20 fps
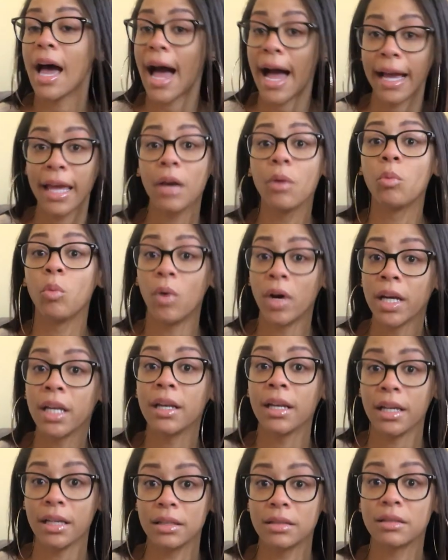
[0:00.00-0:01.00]
I get one of
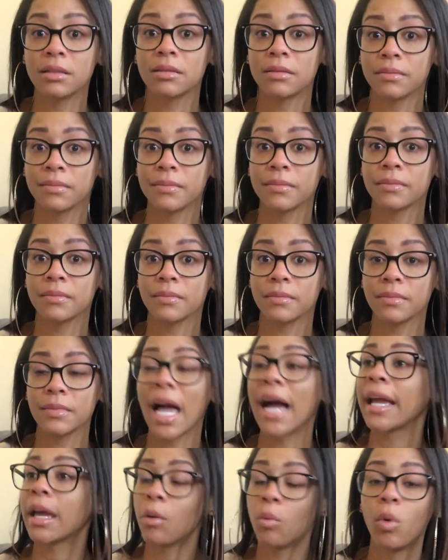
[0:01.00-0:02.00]
these.
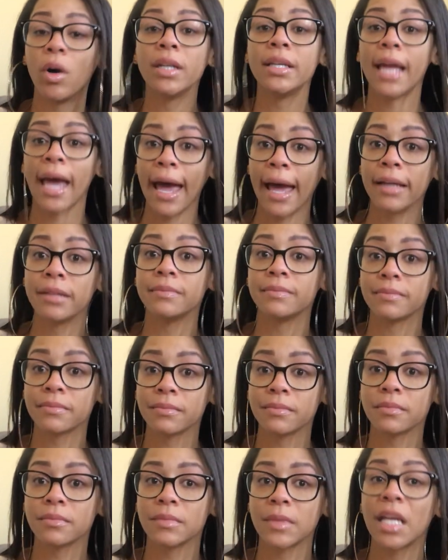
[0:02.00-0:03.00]
I get one dad.
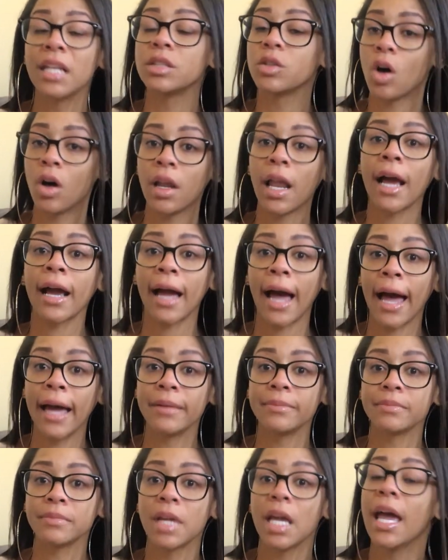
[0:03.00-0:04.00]
He's all I
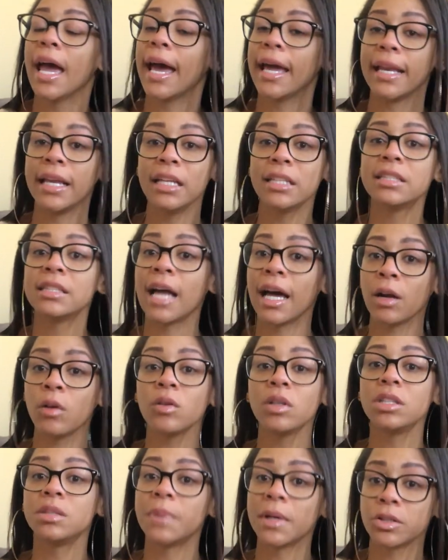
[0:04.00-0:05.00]
got. And he's not
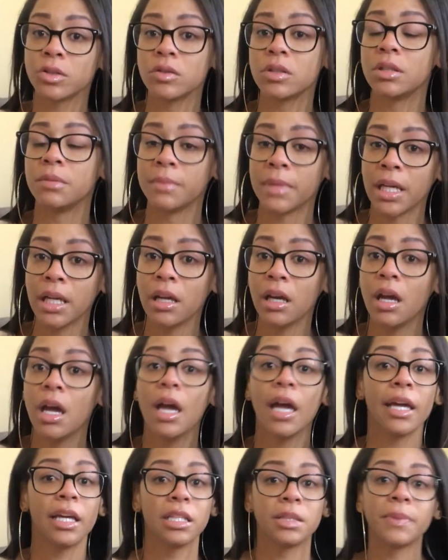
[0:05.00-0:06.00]
only special to me,
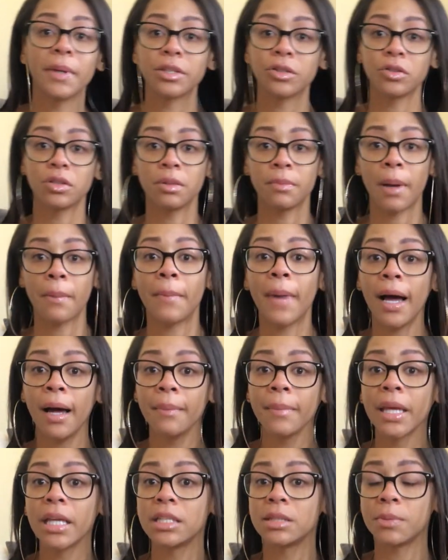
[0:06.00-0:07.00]
he's special to my
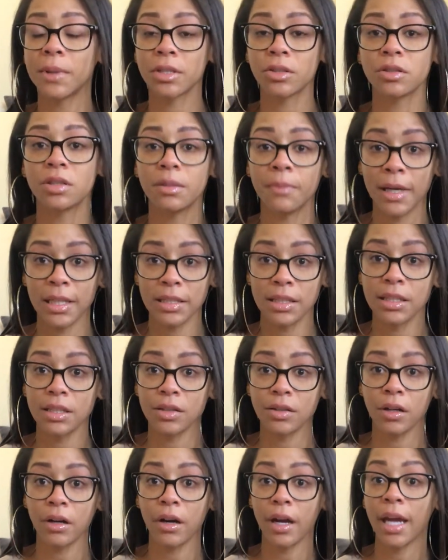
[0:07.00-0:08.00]
mom, he's special to my
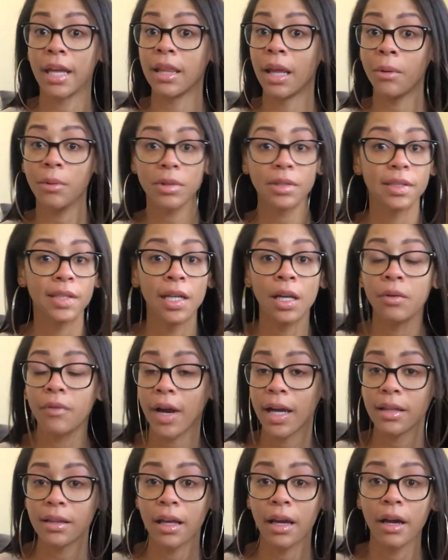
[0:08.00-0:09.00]
sister. And they were sitting
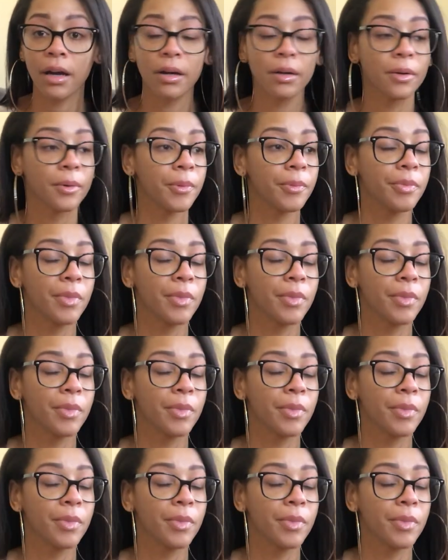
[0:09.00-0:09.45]
right there.